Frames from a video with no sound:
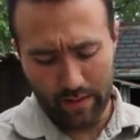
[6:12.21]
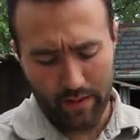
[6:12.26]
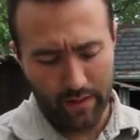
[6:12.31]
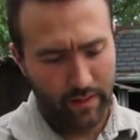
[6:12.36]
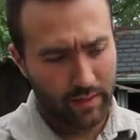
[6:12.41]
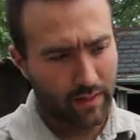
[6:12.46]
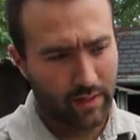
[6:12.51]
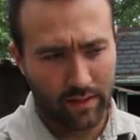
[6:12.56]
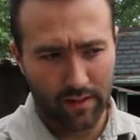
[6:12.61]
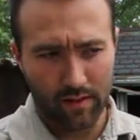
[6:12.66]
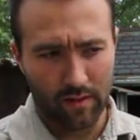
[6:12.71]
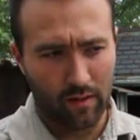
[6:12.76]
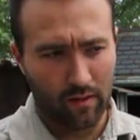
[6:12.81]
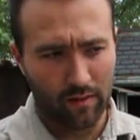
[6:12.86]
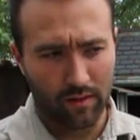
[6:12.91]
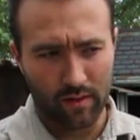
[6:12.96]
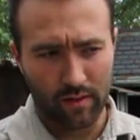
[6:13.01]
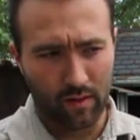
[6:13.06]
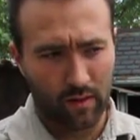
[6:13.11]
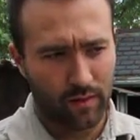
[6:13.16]
It
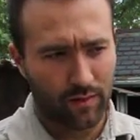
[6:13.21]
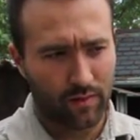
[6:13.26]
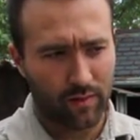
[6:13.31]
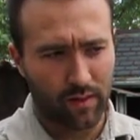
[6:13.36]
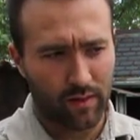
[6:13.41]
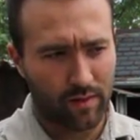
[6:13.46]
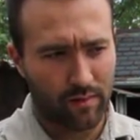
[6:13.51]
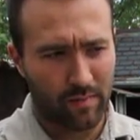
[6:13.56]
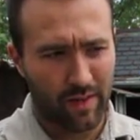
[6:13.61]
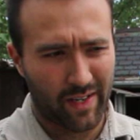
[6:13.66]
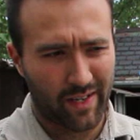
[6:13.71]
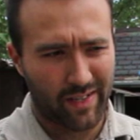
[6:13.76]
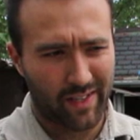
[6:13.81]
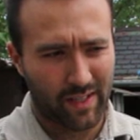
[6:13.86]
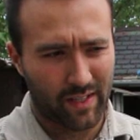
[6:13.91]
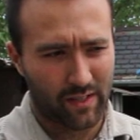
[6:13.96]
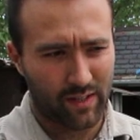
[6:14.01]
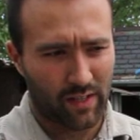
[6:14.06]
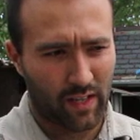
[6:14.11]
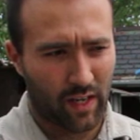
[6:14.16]
also doesn't make
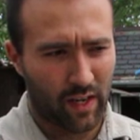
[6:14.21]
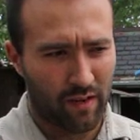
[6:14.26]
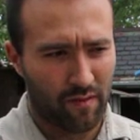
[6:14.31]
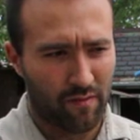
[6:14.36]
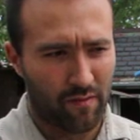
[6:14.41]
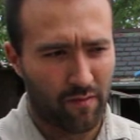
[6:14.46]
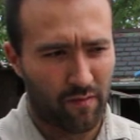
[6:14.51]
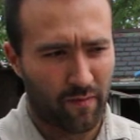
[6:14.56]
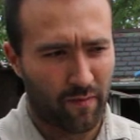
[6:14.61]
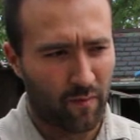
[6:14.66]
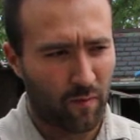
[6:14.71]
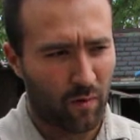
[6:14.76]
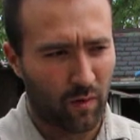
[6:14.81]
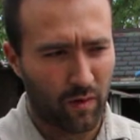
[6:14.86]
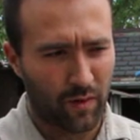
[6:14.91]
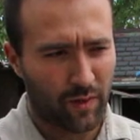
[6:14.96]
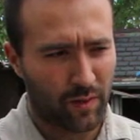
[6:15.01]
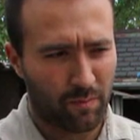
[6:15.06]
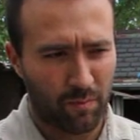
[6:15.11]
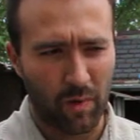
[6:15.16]
sense to have
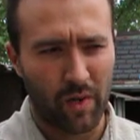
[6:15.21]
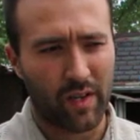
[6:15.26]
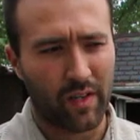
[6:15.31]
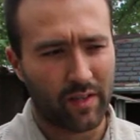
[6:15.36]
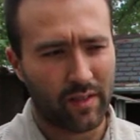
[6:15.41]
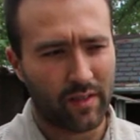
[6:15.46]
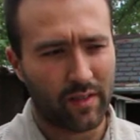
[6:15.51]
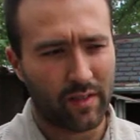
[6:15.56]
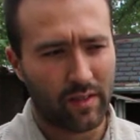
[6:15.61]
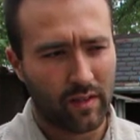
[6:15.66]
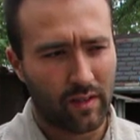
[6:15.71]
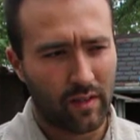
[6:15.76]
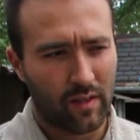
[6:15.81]
4 springs.